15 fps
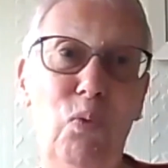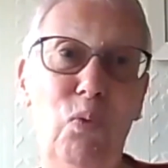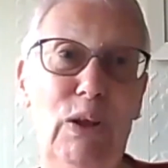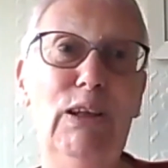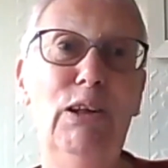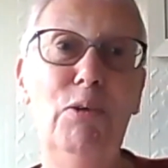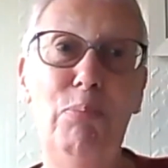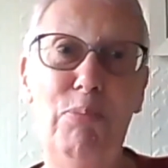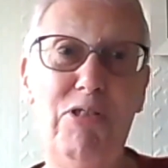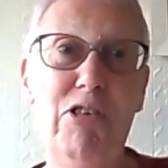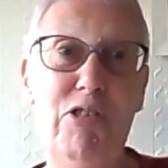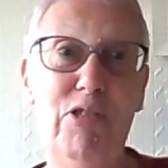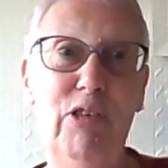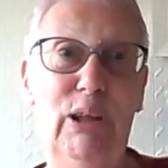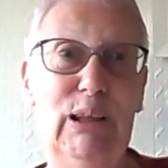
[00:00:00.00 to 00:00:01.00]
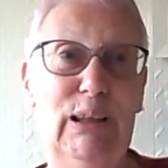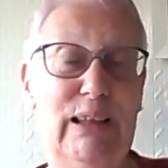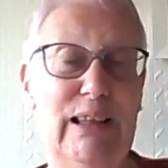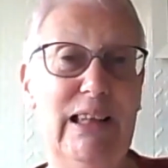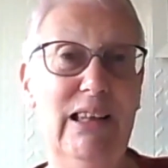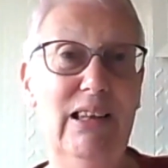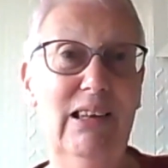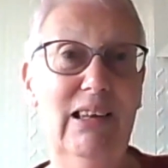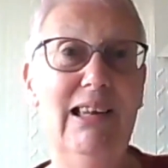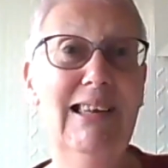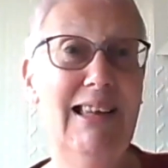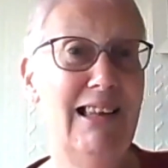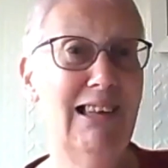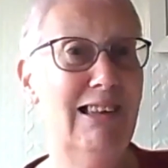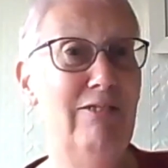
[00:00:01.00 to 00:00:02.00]
will provide is
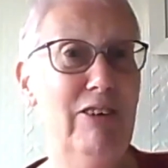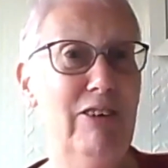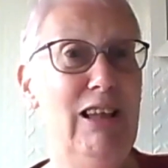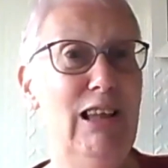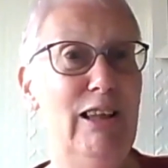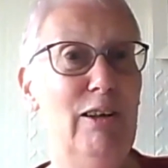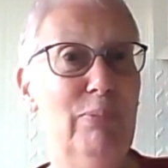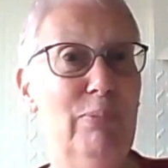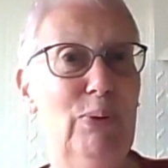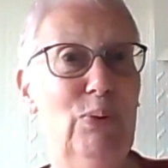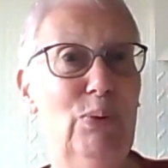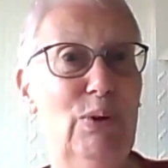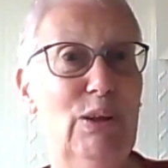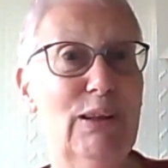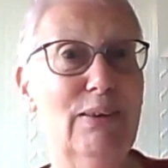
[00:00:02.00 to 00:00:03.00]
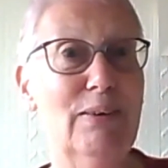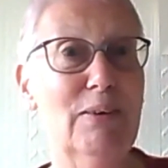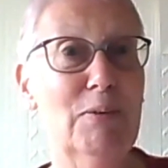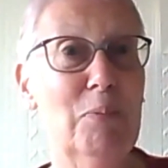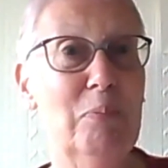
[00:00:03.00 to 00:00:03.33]
actually really important.